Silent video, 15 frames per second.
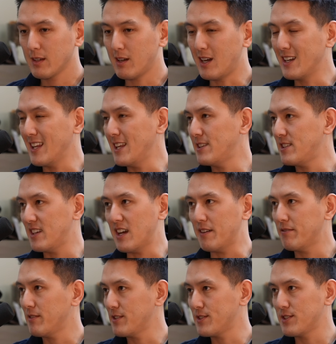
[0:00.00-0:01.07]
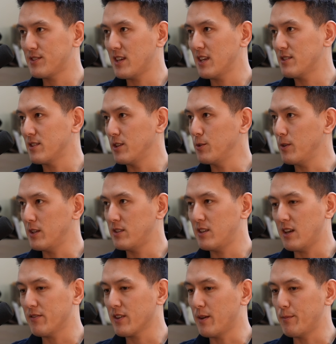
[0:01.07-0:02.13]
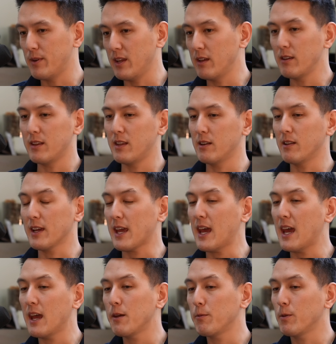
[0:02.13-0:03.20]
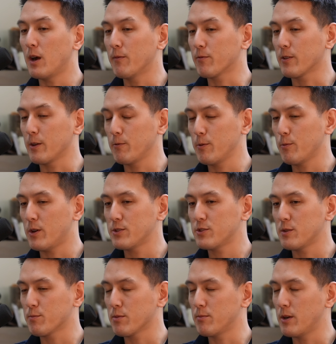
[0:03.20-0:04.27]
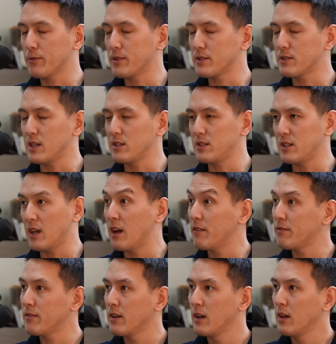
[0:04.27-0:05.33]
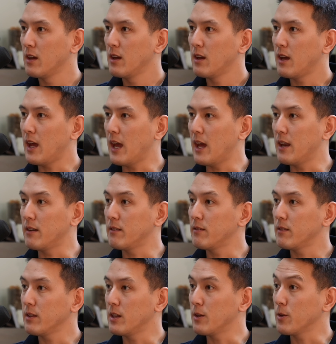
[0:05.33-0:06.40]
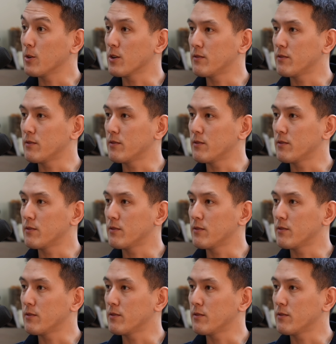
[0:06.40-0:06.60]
an ETF, let's just say it's a new ETF company and they're like, hey, Humphrey, we want you to promote this ETF and you know your